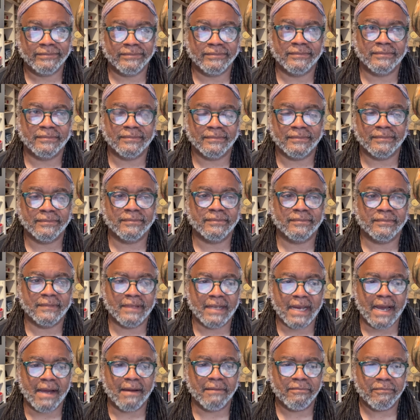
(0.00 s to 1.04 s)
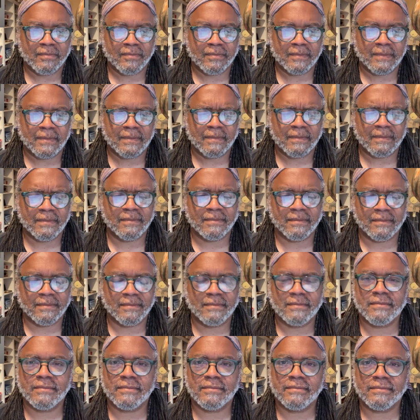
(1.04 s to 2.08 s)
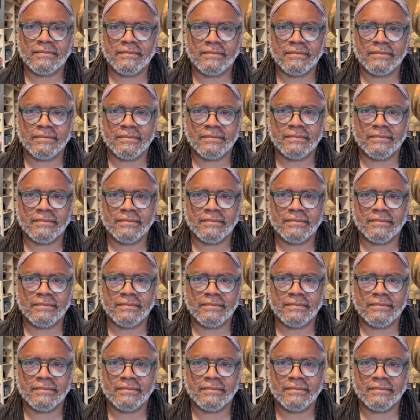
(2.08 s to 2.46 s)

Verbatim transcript: same idea. Yeah. You mentioned grifters.